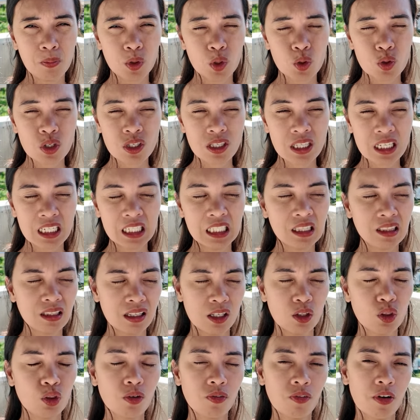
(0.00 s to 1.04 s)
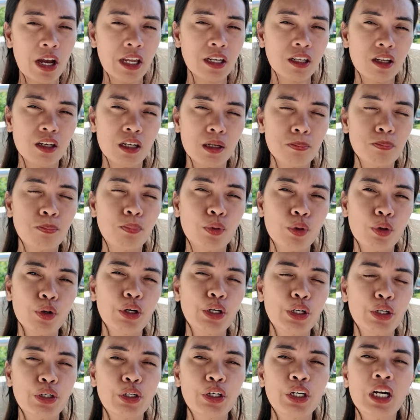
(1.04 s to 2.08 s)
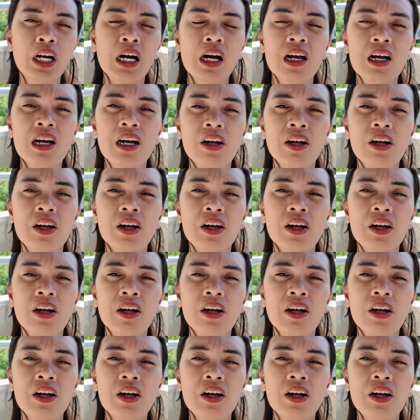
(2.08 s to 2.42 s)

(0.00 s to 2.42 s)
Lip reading: you still need to find an employer